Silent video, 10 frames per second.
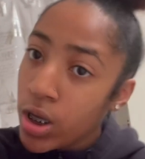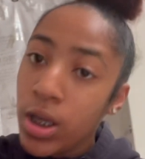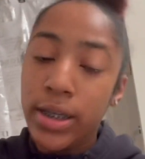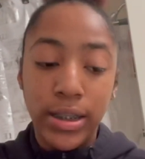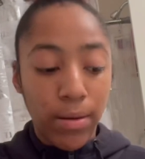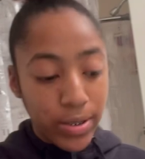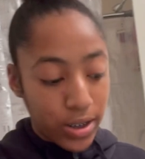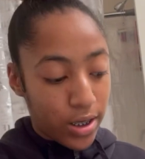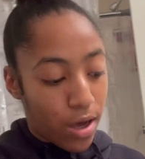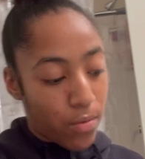So I'm gonna see
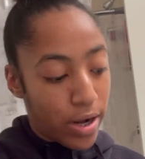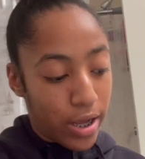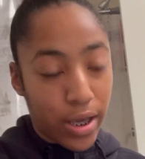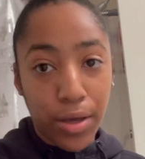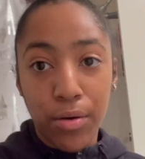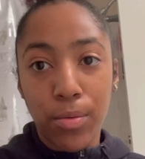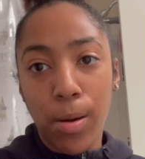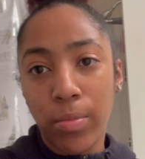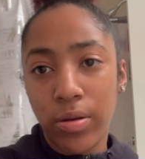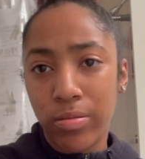y'all when I get home. I'm
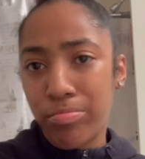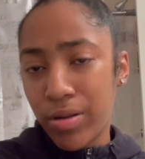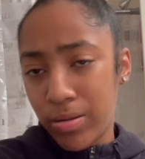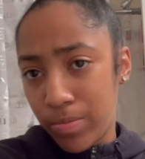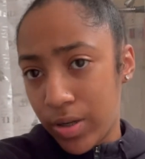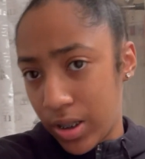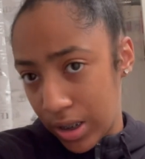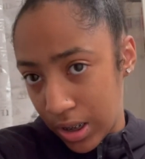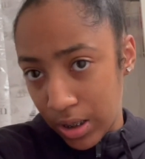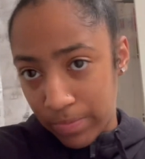gonna probably put a little
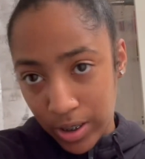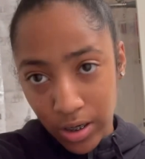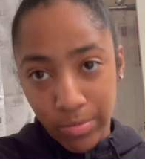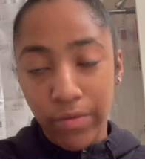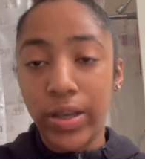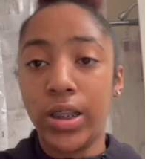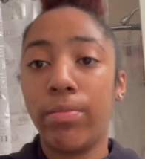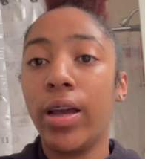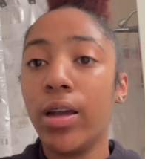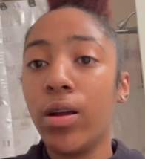clip in there of me fixing my
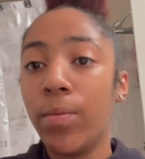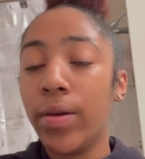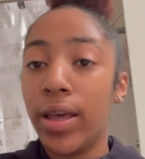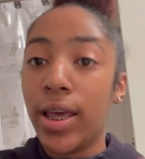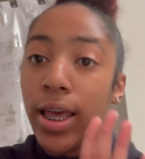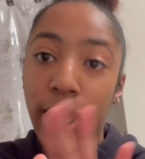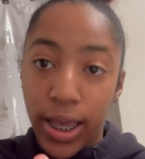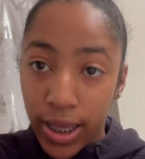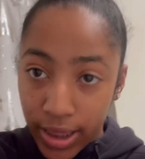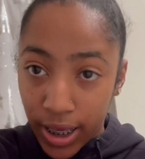hair up and
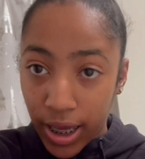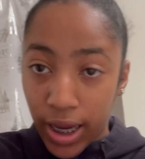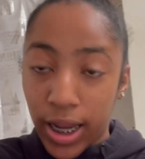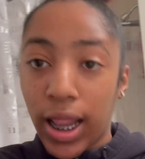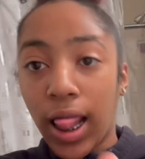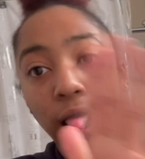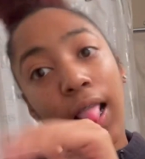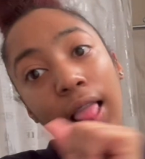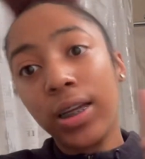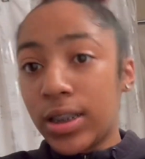then I
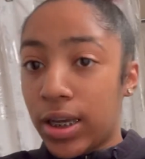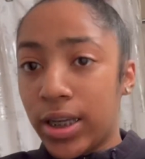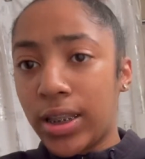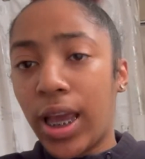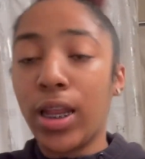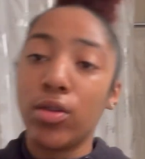see y'all skating.